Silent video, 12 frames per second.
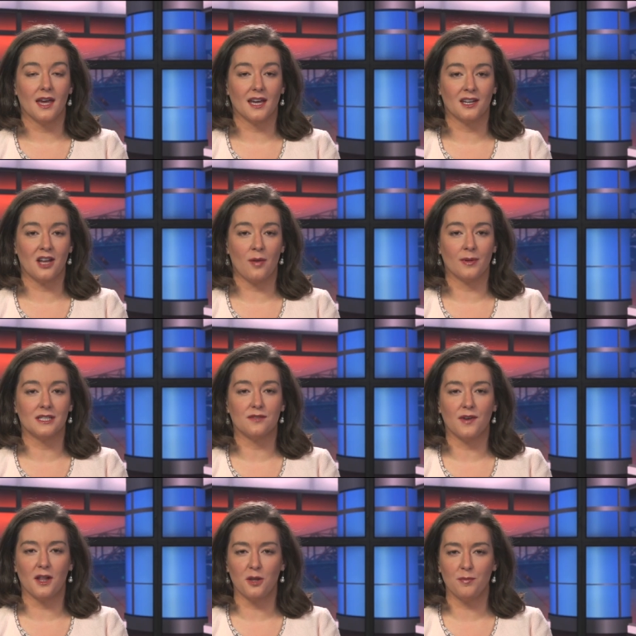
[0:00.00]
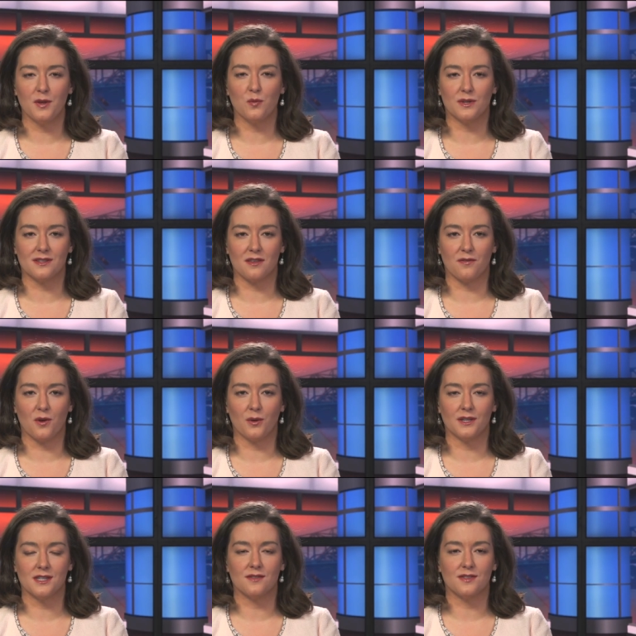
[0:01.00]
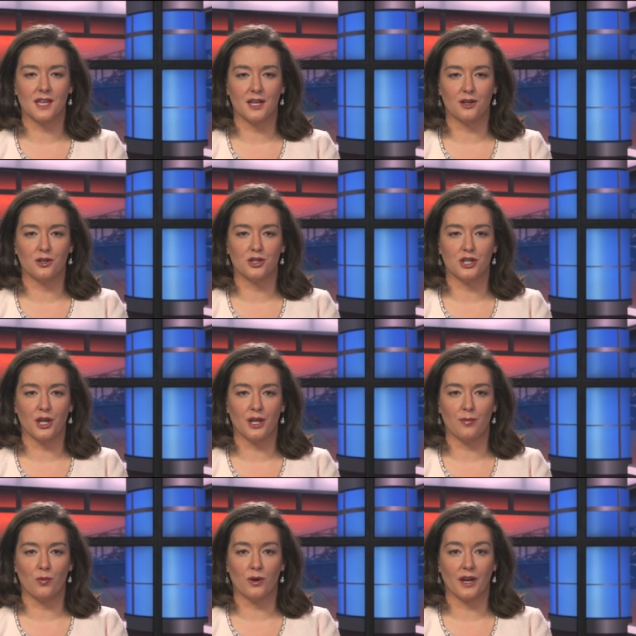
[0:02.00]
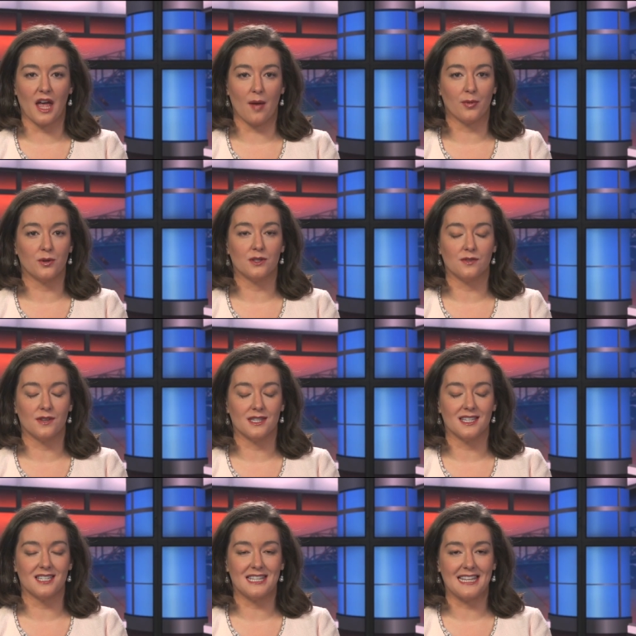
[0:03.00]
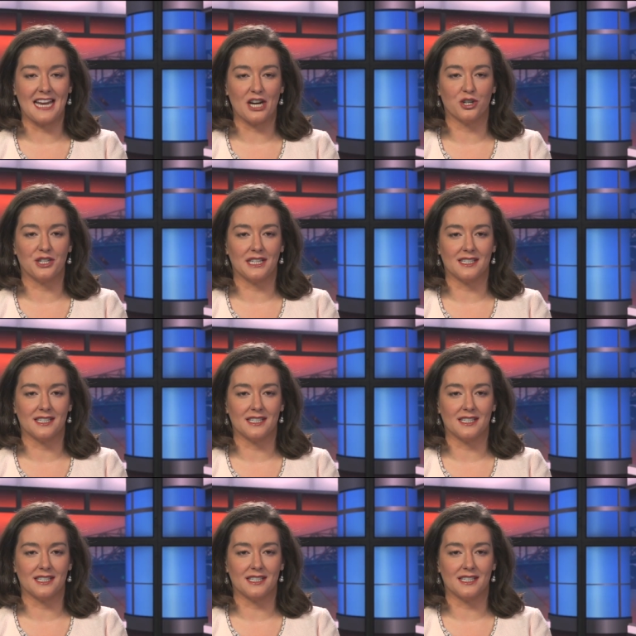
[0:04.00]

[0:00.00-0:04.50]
Economic development was the focus of Senator Shelley Moore Capito's visit to the area